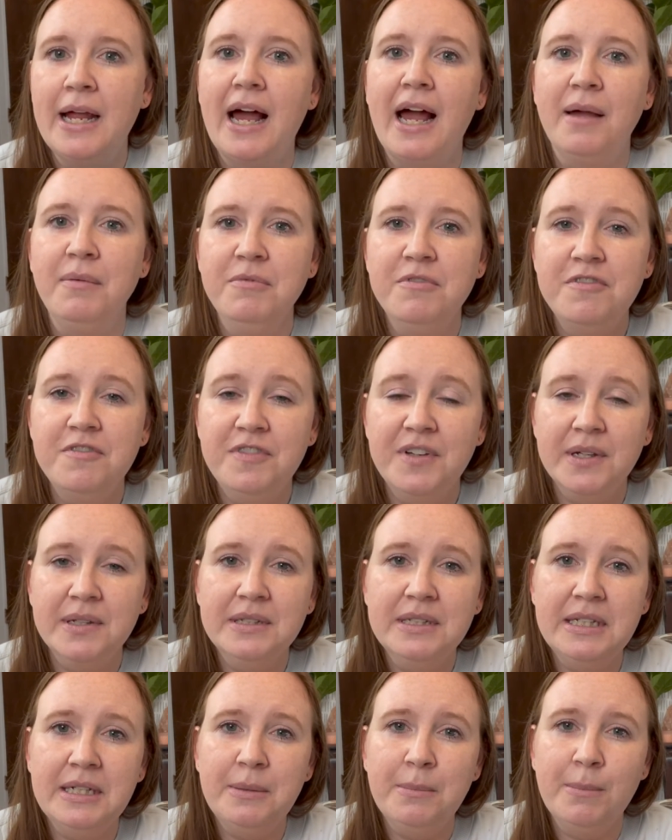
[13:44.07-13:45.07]
I'm
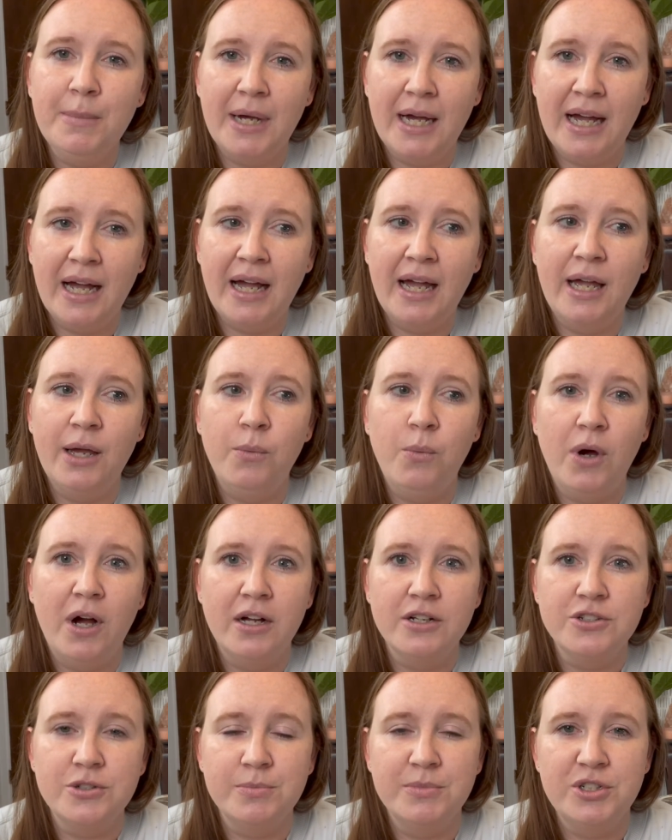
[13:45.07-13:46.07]
filling my
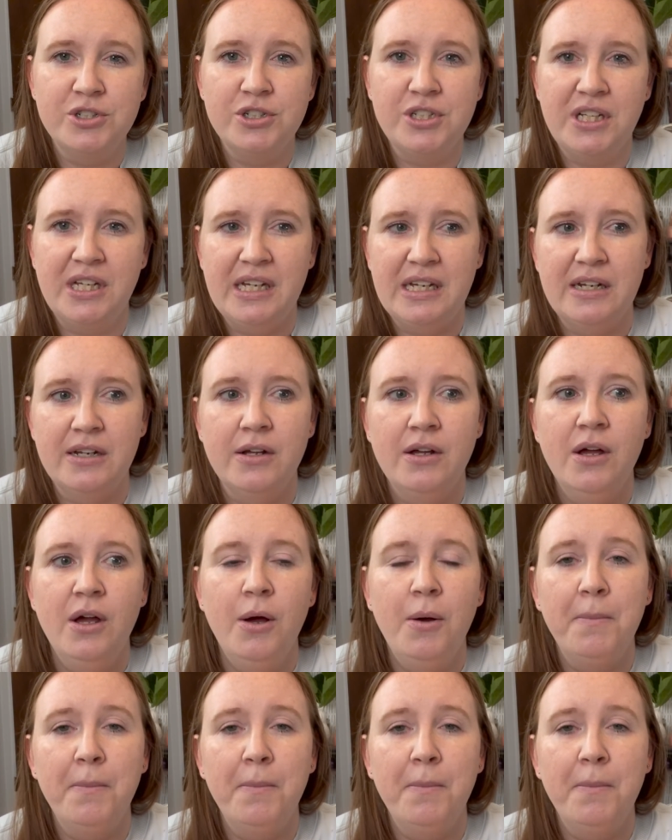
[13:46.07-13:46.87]
wash machine